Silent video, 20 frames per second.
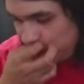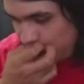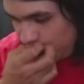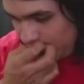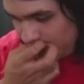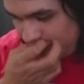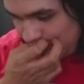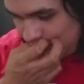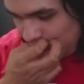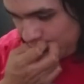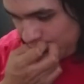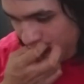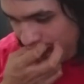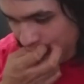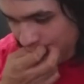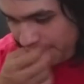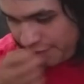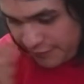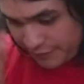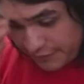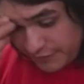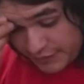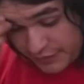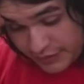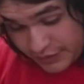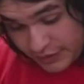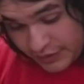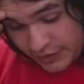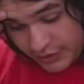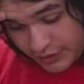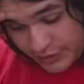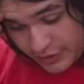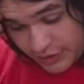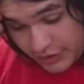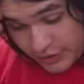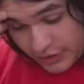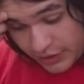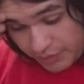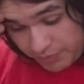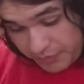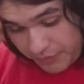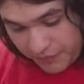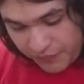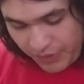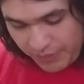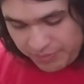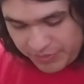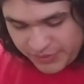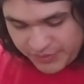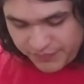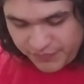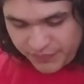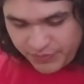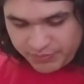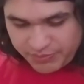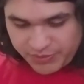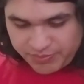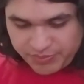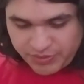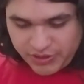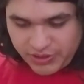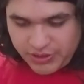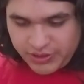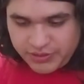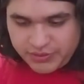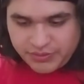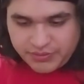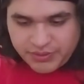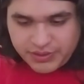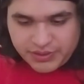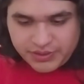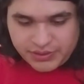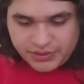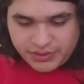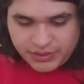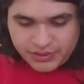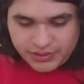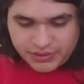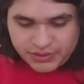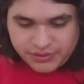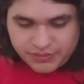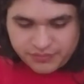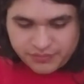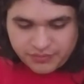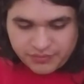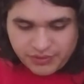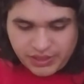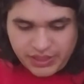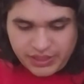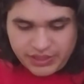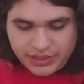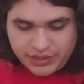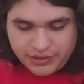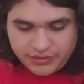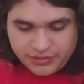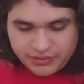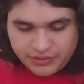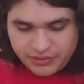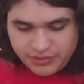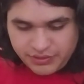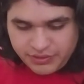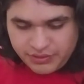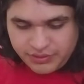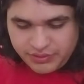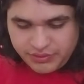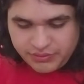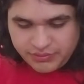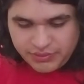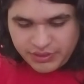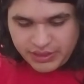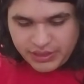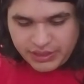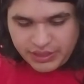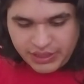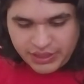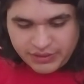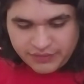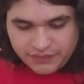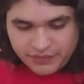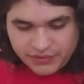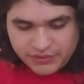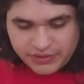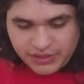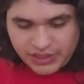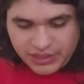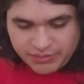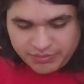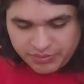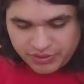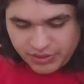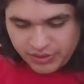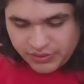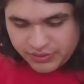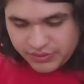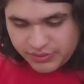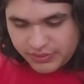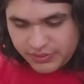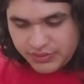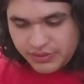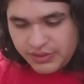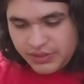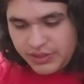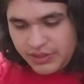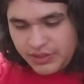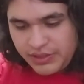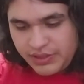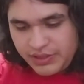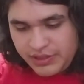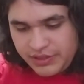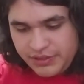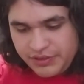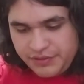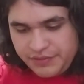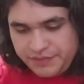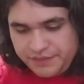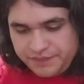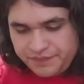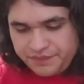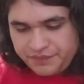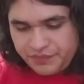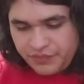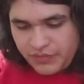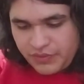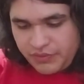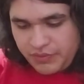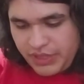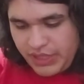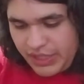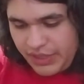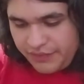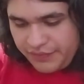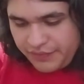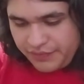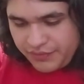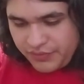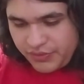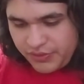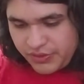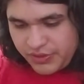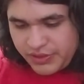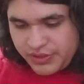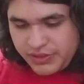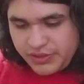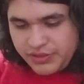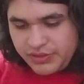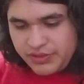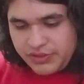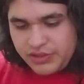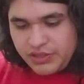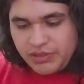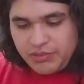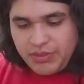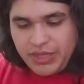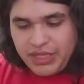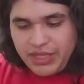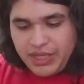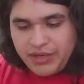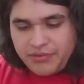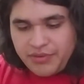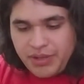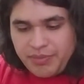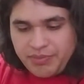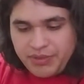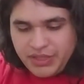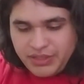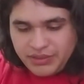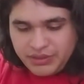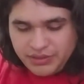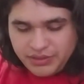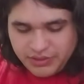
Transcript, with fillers: course, you have a couple of weapons for him to put on. We're going to stick this right here, where it kind of looks like it belongs. We have, of course, a melee weapon,